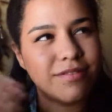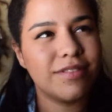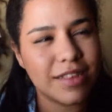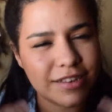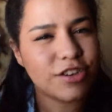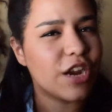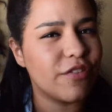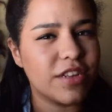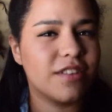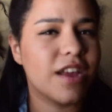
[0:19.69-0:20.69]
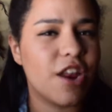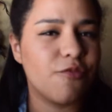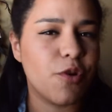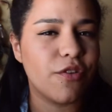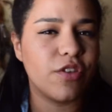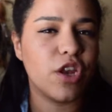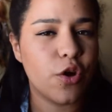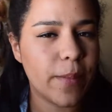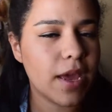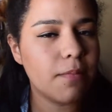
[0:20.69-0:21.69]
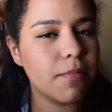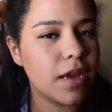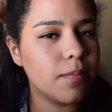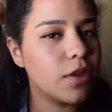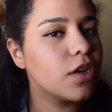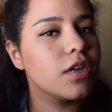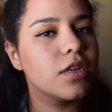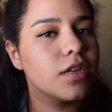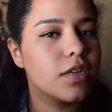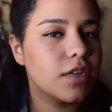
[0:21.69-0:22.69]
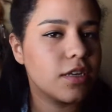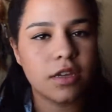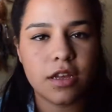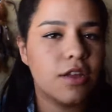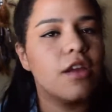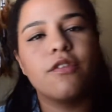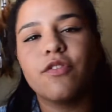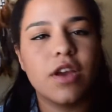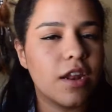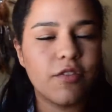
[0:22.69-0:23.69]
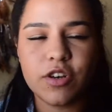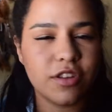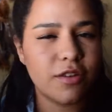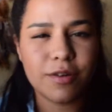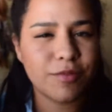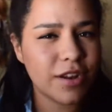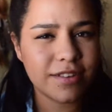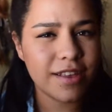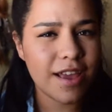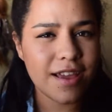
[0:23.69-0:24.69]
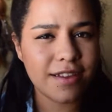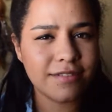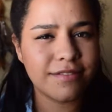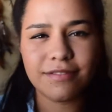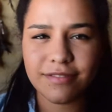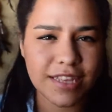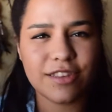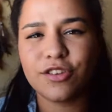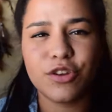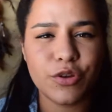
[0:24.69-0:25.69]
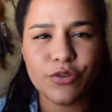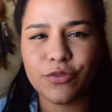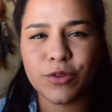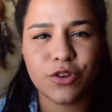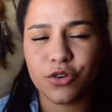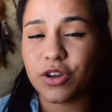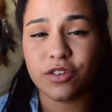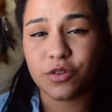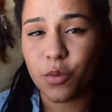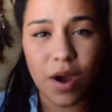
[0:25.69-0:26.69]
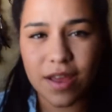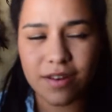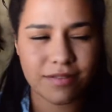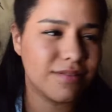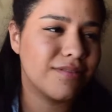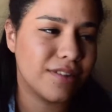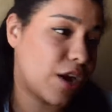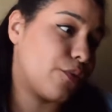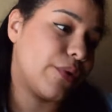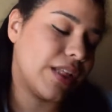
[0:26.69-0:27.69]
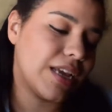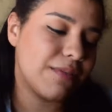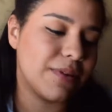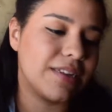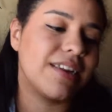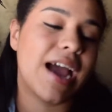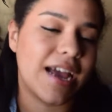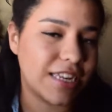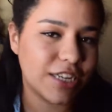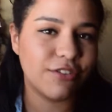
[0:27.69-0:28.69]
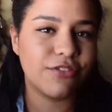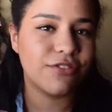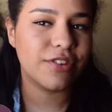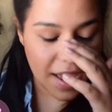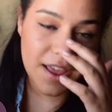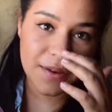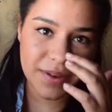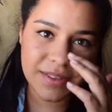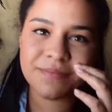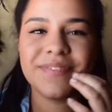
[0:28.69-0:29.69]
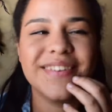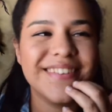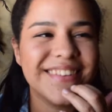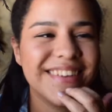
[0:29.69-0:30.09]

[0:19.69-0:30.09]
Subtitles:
this entire face is kind of more of a no makeup look. If you kind of understand what I'm trying to say. It's two tutorials in one, not really, but kind of. Anyways,